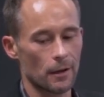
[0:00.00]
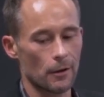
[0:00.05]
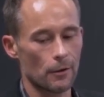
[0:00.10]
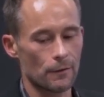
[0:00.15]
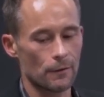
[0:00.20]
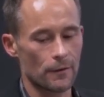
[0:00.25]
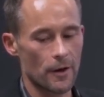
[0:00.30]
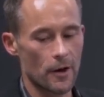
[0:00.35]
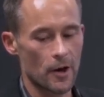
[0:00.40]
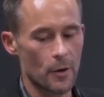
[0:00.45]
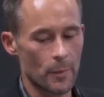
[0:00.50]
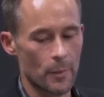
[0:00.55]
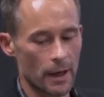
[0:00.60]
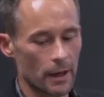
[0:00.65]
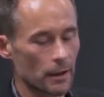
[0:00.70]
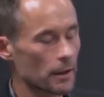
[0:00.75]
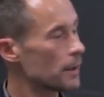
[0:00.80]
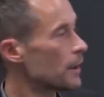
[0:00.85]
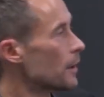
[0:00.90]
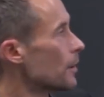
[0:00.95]
O'Vare,
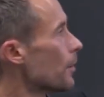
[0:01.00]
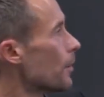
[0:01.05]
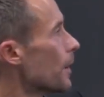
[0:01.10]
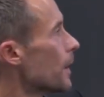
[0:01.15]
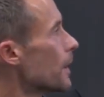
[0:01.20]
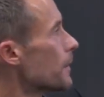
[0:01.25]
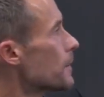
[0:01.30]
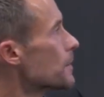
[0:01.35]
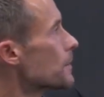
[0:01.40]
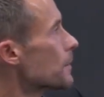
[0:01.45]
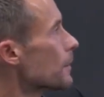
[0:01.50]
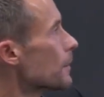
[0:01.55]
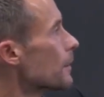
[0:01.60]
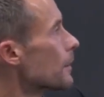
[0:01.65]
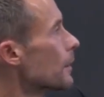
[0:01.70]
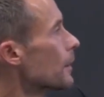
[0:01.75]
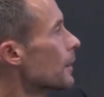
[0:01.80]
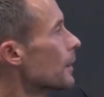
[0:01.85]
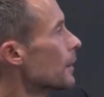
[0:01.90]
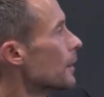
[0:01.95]
Bailey, and Gray, these are
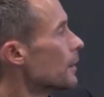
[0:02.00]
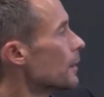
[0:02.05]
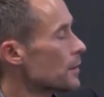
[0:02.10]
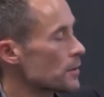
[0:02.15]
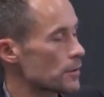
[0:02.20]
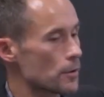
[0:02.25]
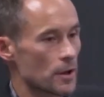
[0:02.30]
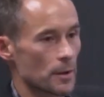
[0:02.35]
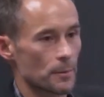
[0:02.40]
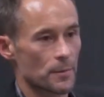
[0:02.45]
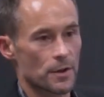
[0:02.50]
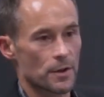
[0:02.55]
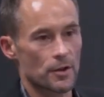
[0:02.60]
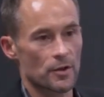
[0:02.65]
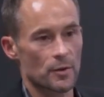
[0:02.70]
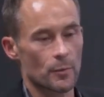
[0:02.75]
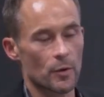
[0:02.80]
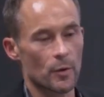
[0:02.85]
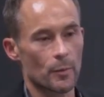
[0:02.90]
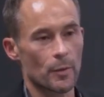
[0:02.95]

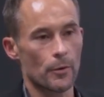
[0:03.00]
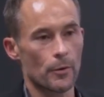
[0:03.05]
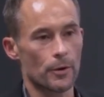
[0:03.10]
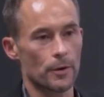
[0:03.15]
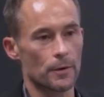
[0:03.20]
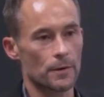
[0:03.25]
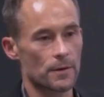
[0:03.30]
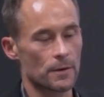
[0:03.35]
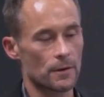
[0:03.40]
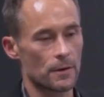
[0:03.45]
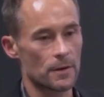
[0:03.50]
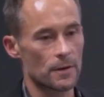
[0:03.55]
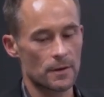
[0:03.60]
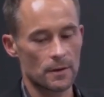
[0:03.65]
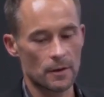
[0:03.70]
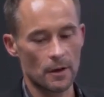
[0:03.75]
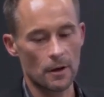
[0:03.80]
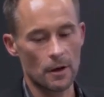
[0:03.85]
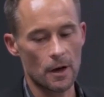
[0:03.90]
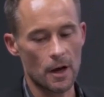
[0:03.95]
circumcision proponents.
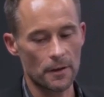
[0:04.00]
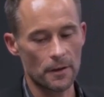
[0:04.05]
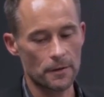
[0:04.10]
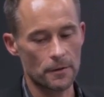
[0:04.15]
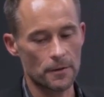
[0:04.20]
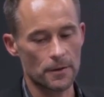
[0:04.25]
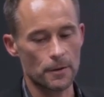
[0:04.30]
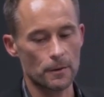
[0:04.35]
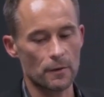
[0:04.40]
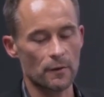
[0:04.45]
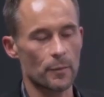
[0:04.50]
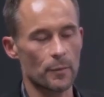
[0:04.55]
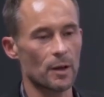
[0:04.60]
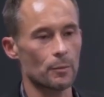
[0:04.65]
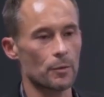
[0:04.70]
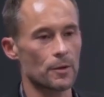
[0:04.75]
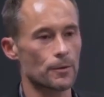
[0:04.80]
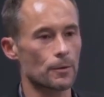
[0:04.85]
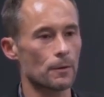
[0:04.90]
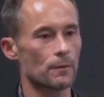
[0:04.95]
These are authors who have
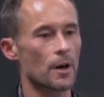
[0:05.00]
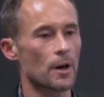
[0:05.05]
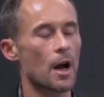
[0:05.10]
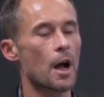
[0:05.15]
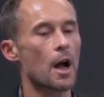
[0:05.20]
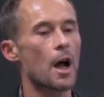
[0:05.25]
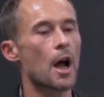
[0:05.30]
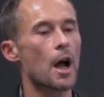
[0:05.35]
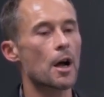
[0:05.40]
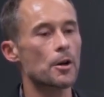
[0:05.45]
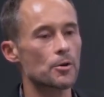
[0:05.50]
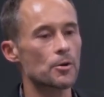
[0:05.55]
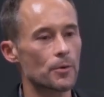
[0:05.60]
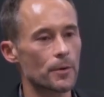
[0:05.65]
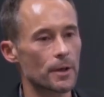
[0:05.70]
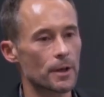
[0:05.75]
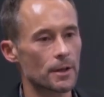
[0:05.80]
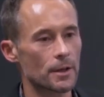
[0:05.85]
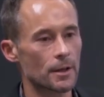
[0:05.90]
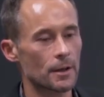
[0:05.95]
published over
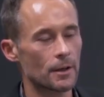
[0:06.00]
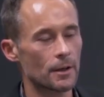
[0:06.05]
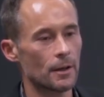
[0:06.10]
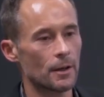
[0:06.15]
100